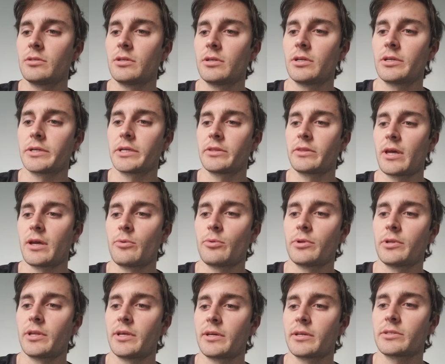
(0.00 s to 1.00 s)
I'll get that
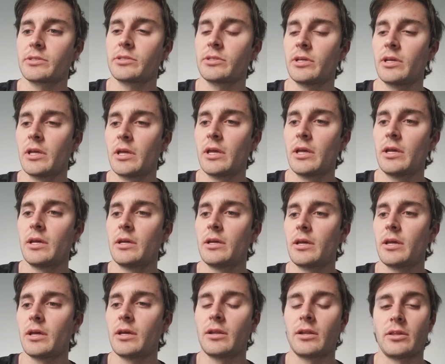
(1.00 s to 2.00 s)
one next,
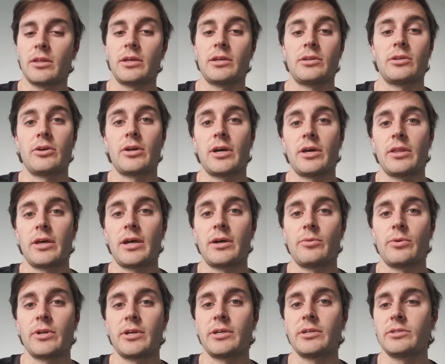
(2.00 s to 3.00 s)
and I'll let you know how that
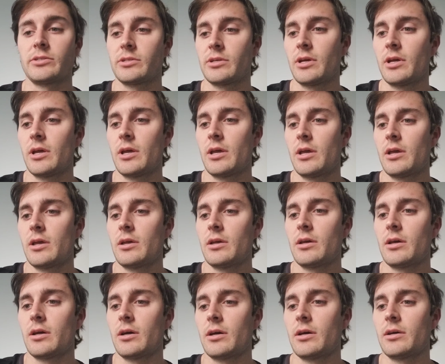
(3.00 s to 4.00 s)
one is.
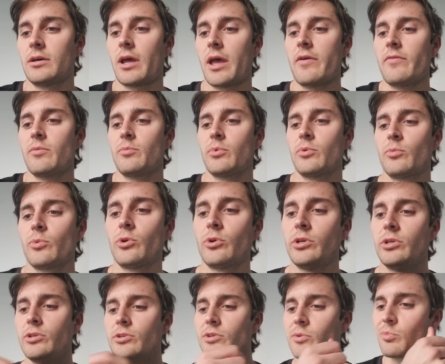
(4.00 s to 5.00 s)
I haven't been really
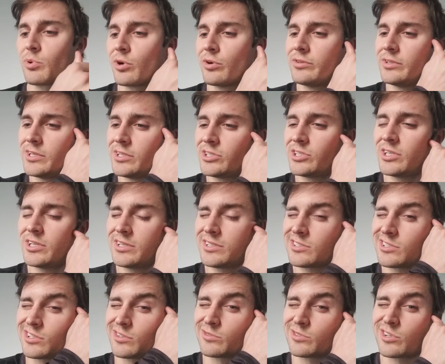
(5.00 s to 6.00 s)
using protein shakes,
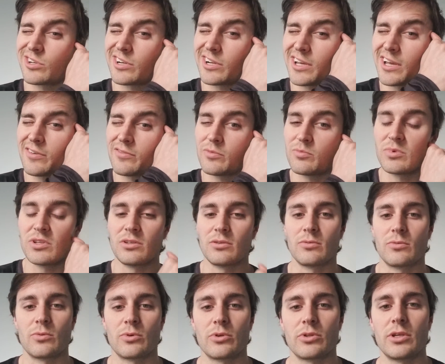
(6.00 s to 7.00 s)
so I'm sorry I haven't
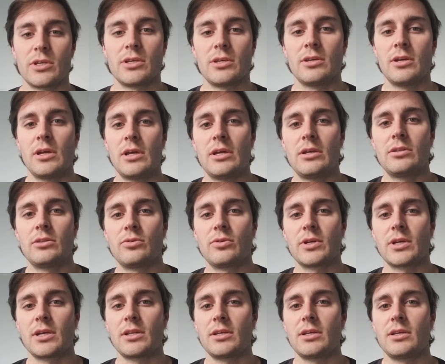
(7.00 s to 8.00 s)
been really
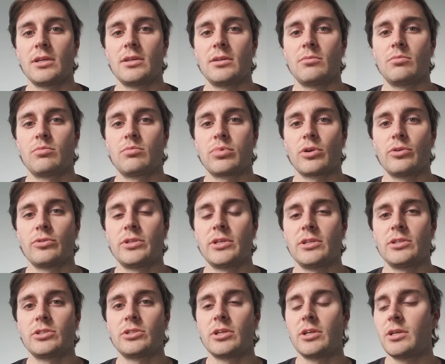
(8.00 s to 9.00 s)
doing any
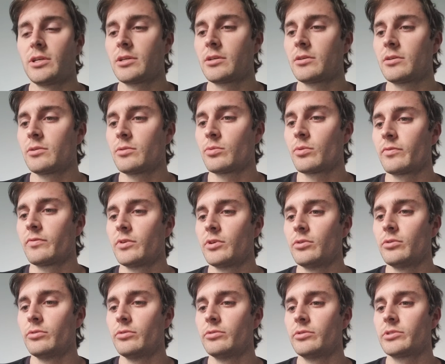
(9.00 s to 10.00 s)
protein shake
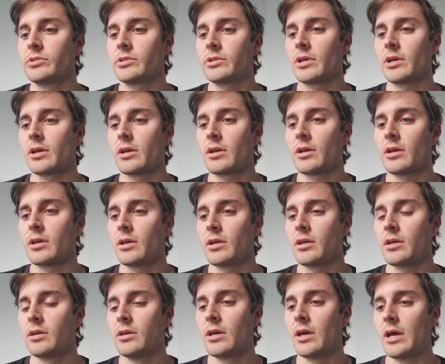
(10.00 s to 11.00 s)
reviews.
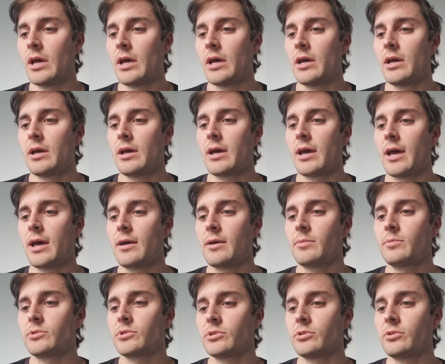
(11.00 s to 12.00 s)
I
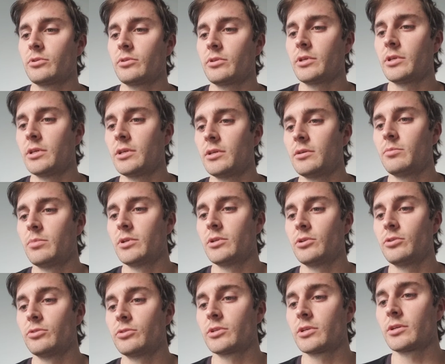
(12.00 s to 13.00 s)
absolutely been
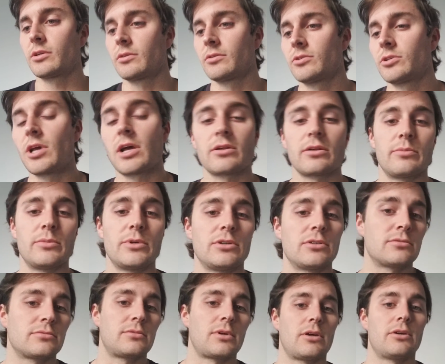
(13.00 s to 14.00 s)
using chocolate
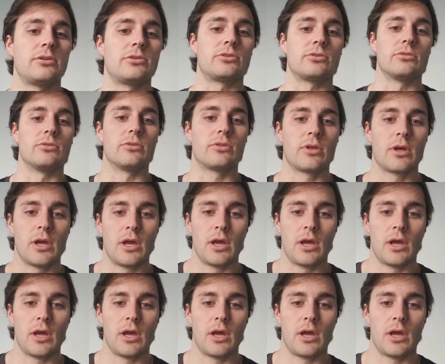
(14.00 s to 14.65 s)
milk, to tell you the truth.